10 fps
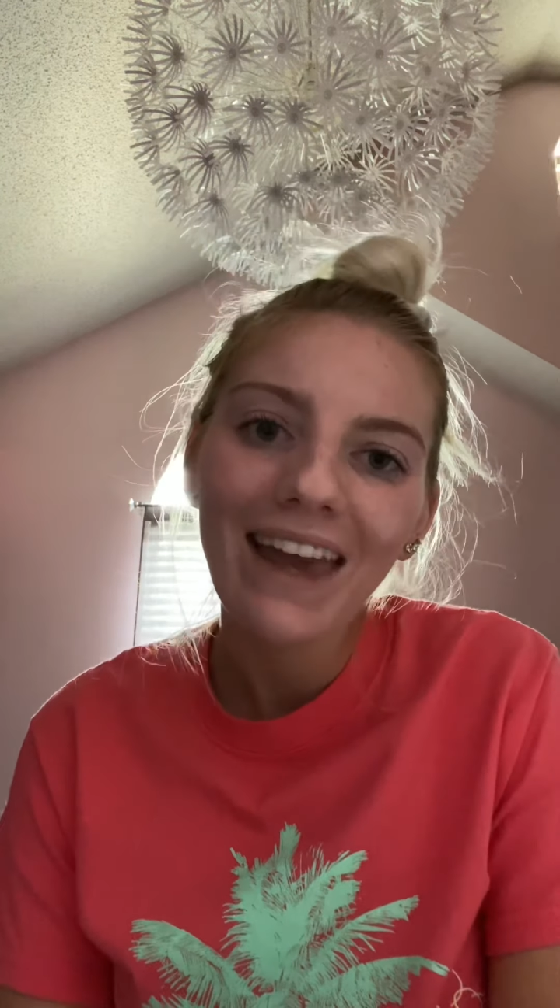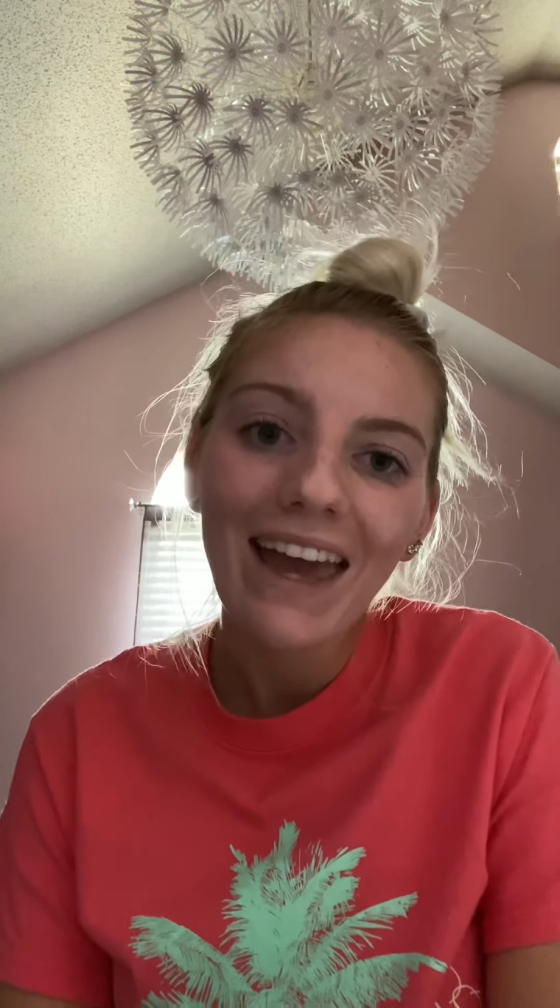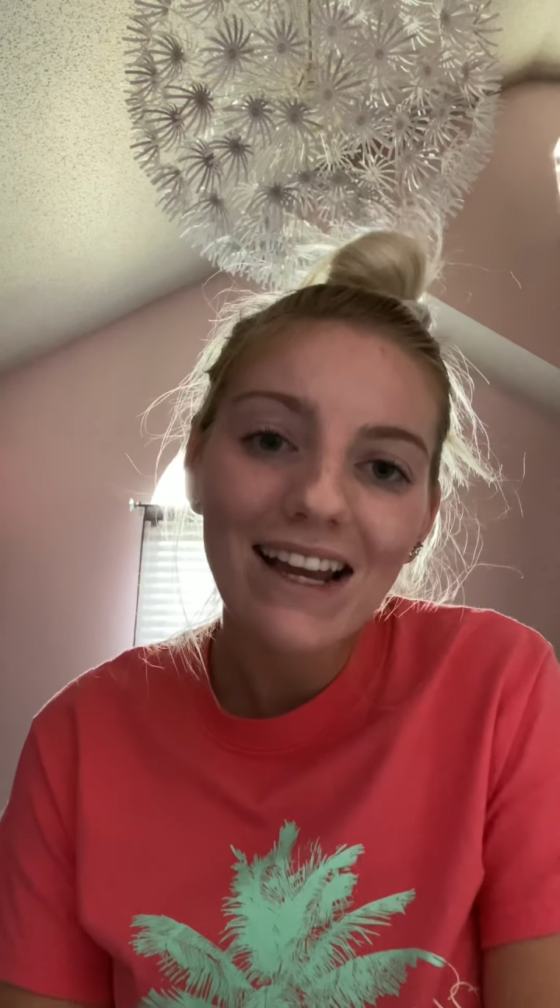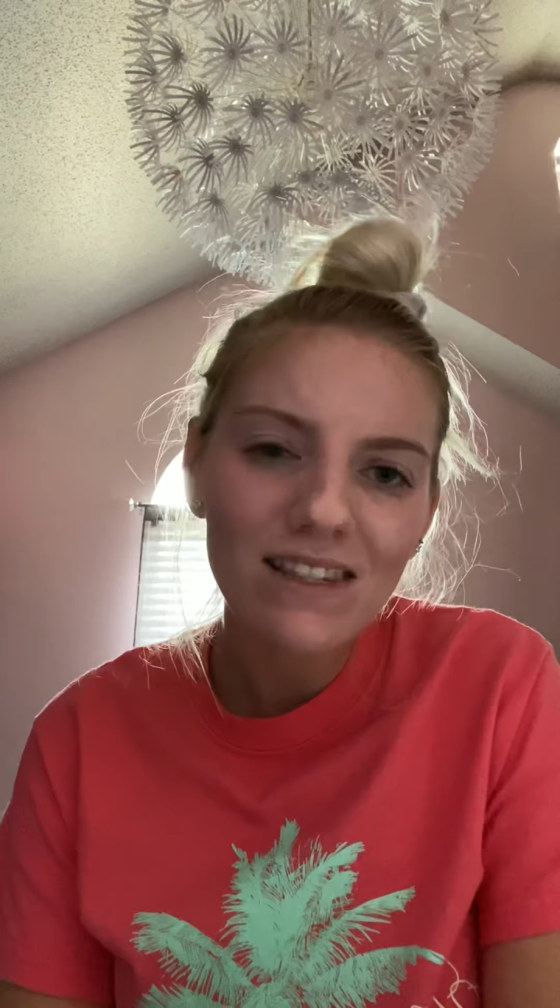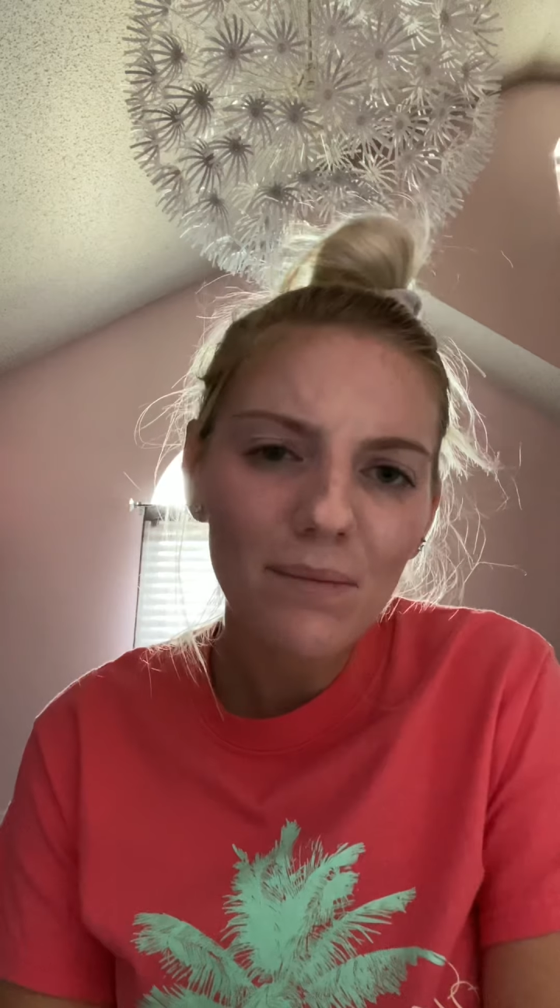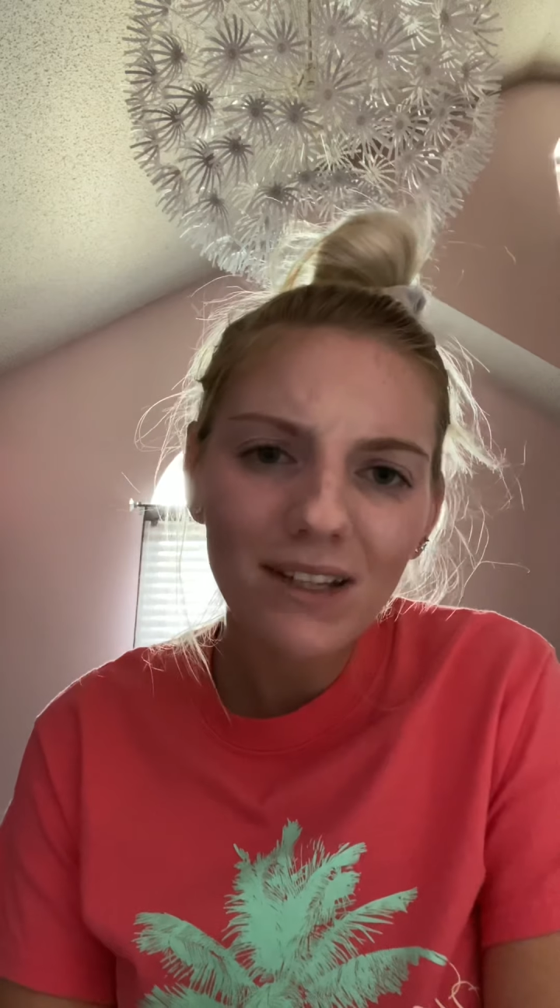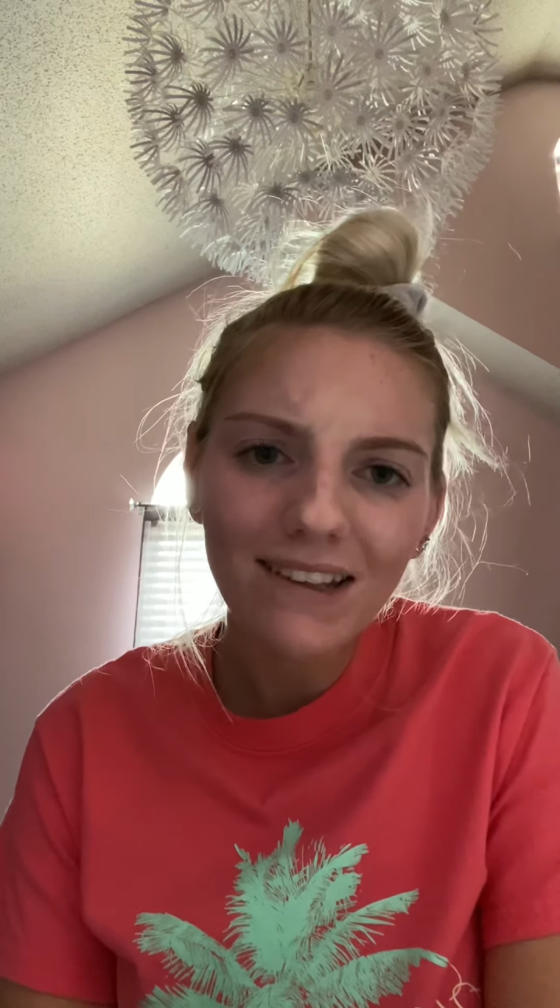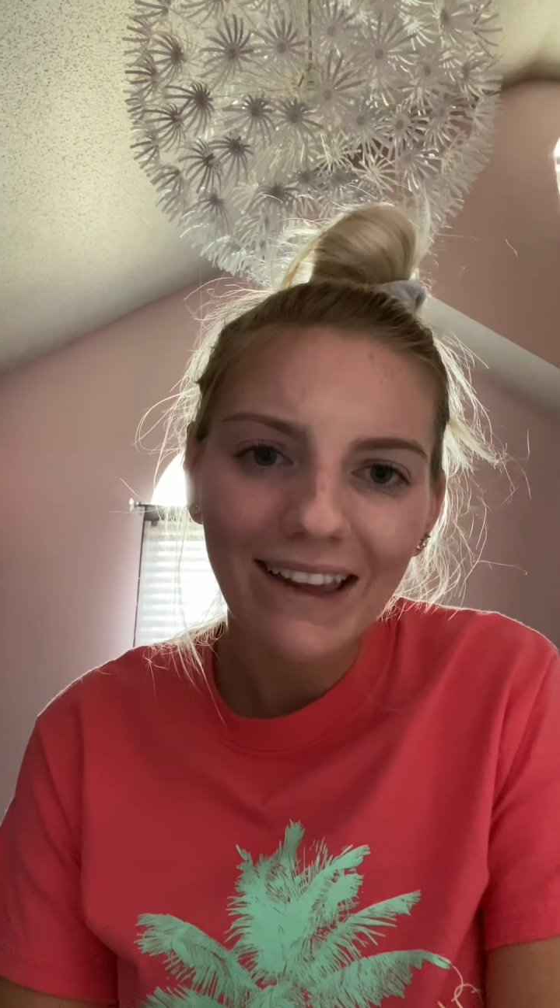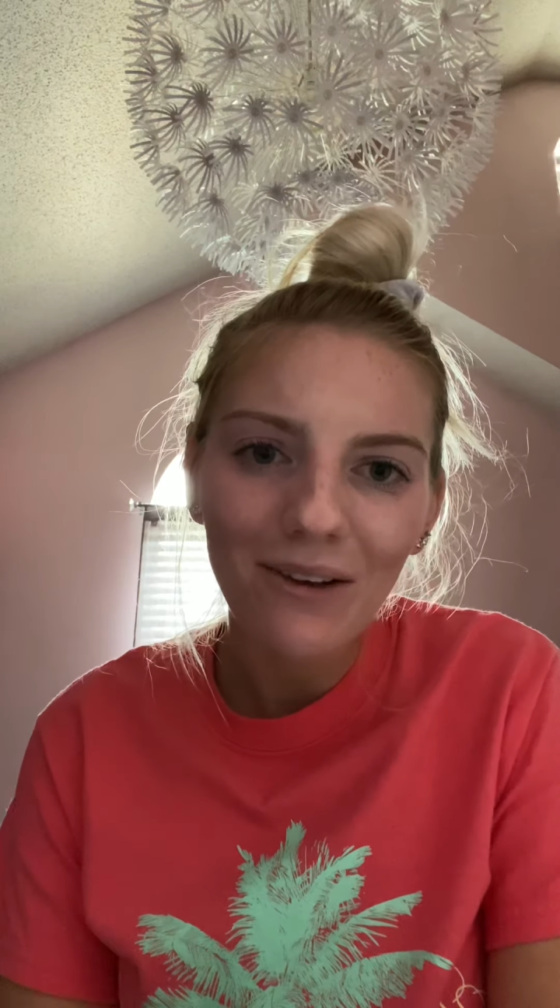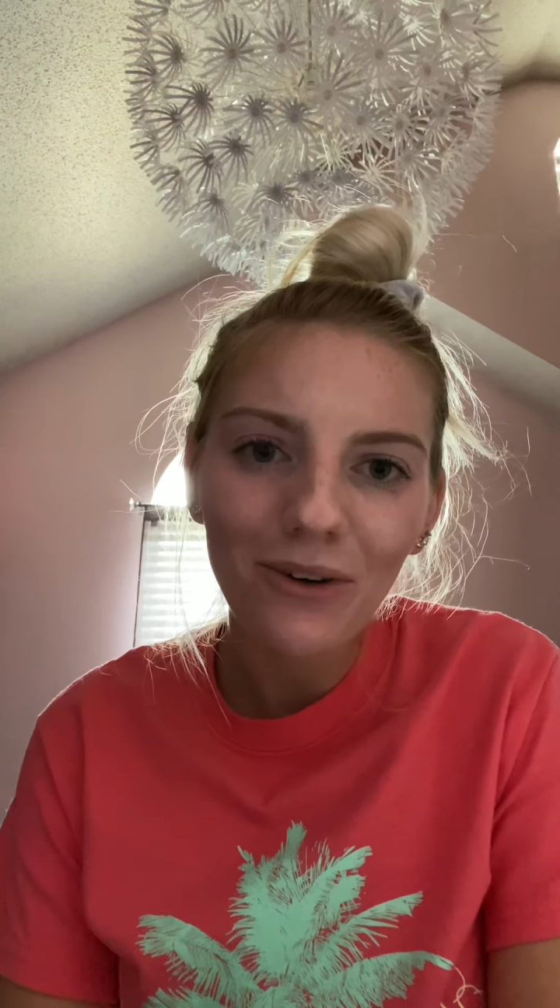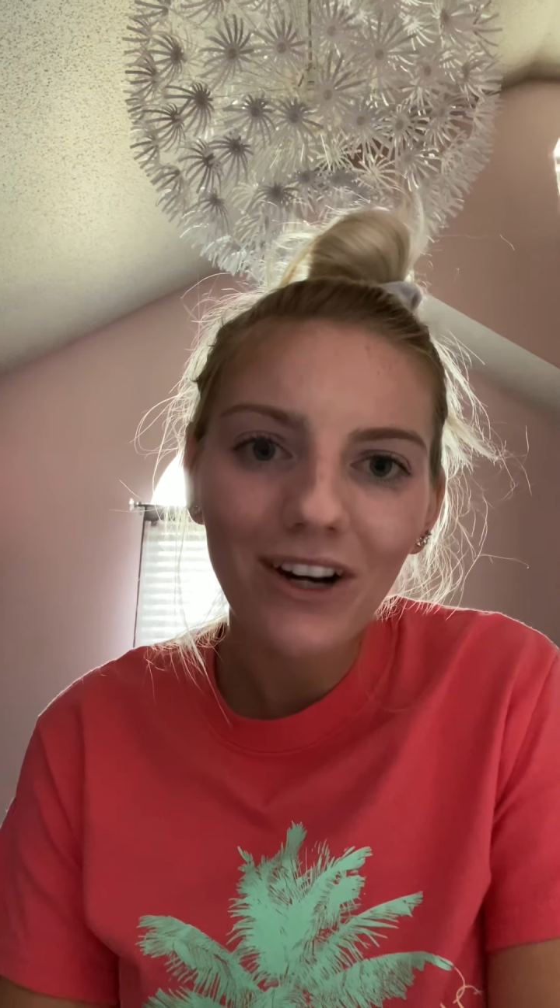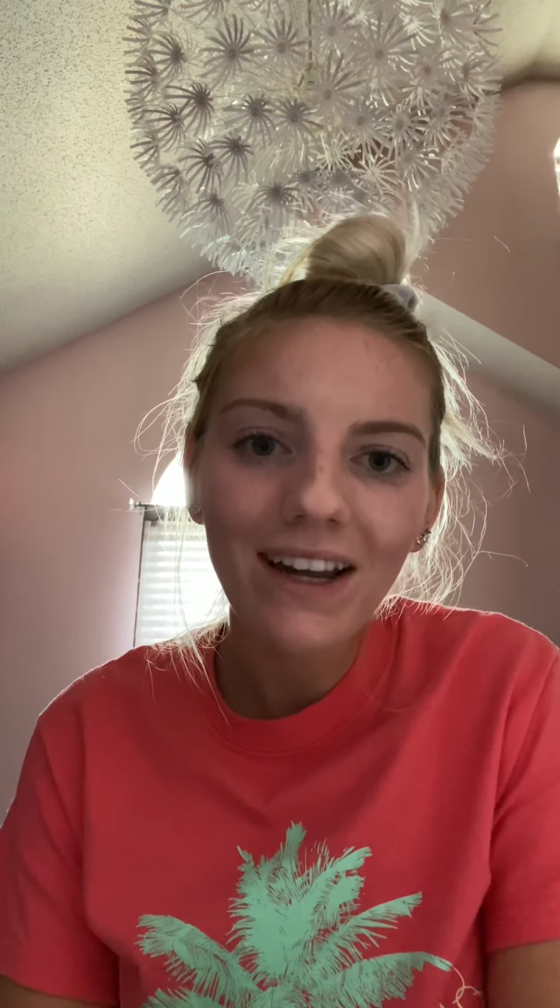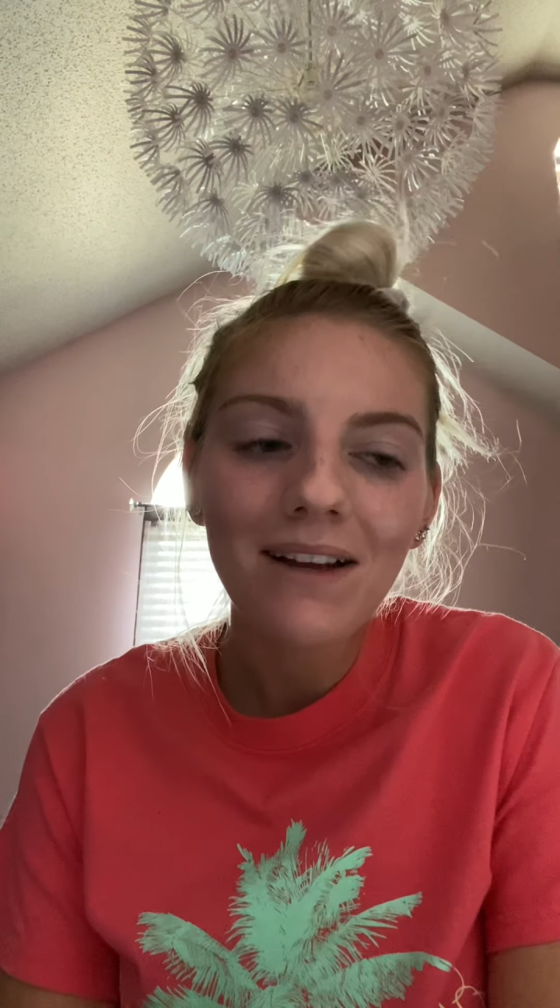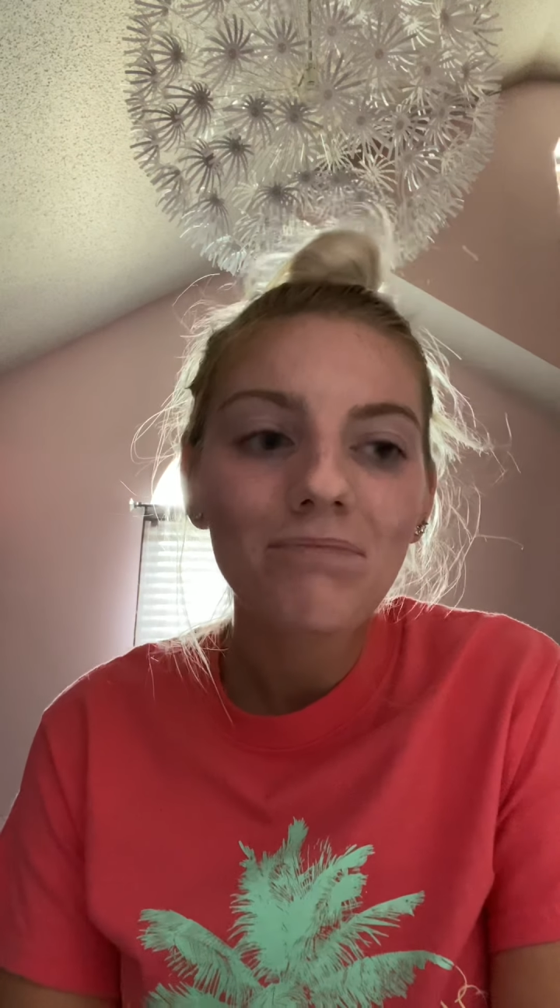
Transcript: accepting late work,